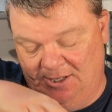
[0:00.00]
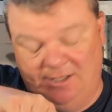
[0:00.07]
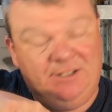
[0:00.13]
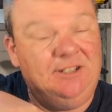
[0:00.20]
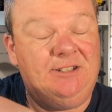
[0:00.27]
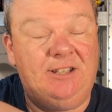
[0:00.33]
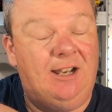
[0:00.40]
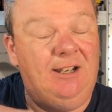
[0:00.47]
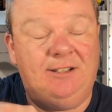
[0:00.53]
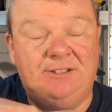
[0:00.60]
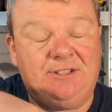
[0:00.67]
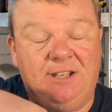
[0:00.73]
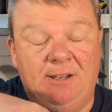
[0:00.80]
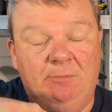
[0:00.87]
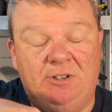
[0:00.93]
It's exactly the
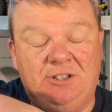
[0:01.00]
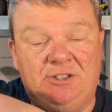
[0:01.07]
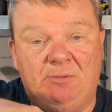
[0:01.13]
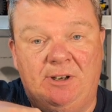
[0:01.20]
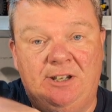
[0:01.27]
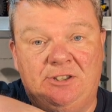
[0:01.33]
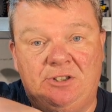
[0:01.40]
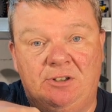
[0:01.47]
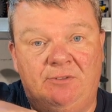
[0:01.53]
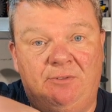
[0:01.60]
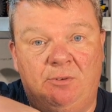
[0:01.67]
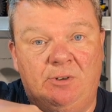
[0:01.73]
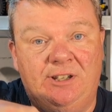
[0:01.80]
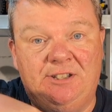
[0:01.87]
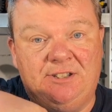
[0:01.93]
same with the
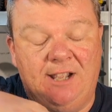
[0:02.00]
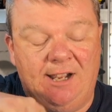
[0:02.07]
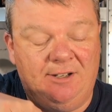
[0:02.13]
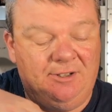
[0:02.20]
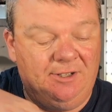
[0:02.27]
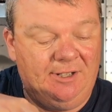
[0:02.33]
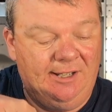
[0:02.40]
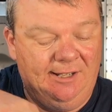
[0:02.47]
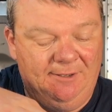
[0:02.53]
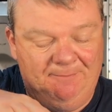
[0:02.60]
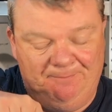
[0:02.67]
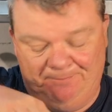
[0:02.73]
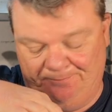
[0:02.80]
2240 standard here.